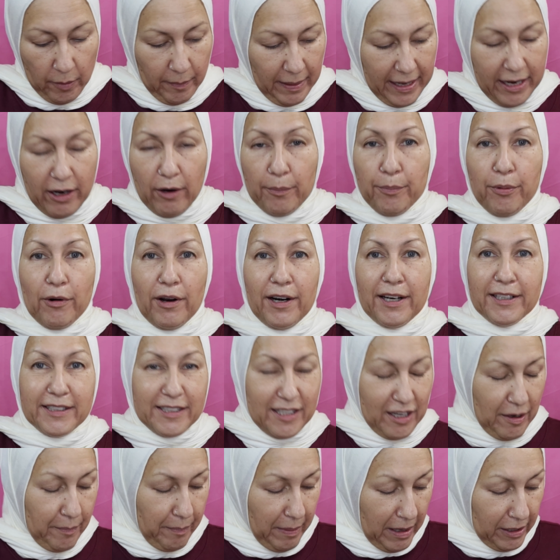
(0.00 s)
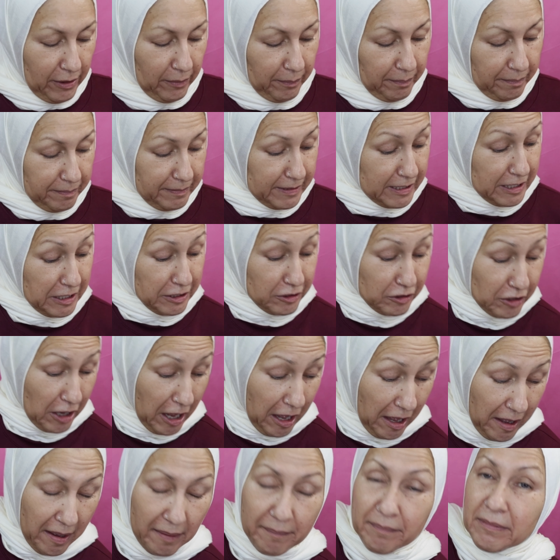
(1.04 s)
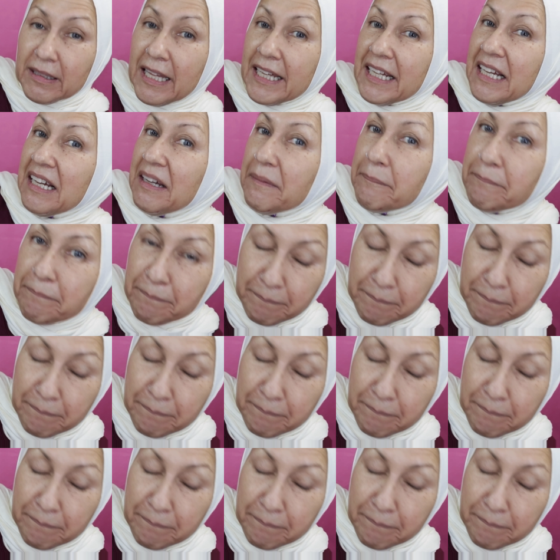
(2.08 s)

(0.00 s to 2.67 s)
all my hair product in the bottom, like a